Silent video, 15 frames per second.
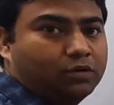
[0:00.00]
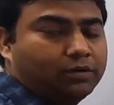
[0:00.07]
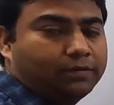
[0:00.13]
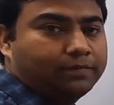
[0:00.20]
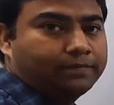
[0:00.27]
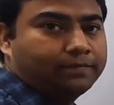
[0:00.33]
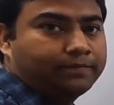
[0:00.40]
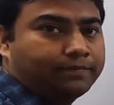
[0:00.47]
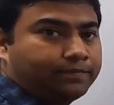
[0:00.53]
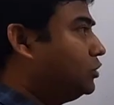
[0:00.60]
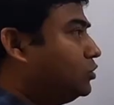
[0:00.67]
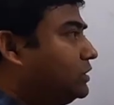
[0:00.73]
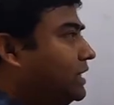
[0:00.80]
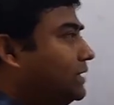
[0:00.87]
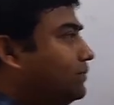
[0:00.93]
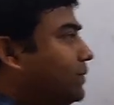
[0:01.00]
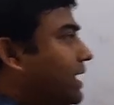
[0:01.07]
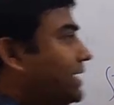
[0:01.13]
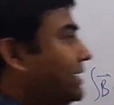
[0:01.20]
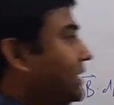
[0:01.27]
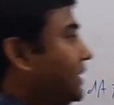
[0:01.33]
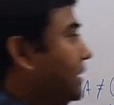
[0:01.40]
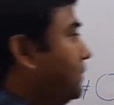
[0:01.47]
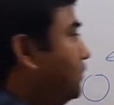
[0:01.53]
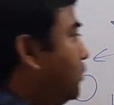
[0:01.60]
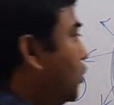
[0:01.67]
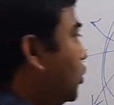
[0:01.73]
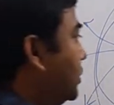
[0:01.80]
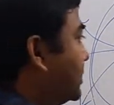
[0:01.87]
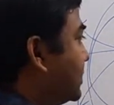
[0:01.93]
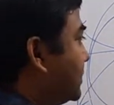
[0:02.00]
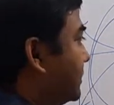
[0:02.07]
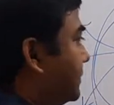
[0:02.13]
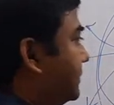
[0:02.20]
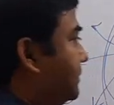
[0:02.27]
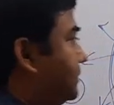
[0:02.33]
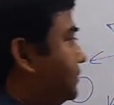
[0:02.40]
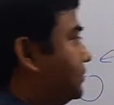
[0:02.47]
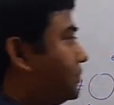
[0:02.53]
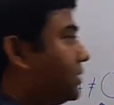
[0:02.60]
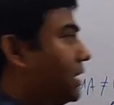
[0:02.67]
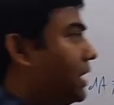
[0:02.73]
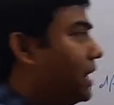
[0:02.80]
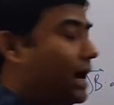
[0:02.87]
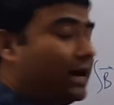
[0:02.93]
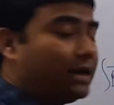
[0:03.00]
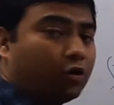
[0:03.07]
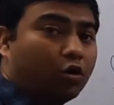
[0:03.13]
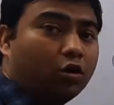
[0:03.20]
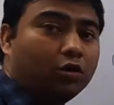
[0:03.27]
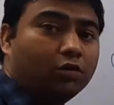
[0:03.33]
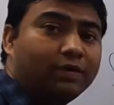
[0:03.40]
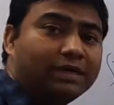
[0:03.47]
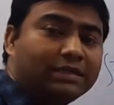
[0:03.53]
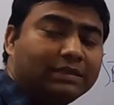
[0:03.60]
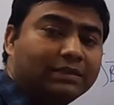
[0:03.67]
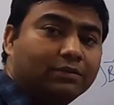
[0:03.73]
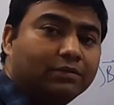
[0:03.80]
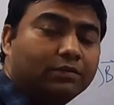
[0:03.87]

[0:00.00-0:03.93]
You know that magnetic poles always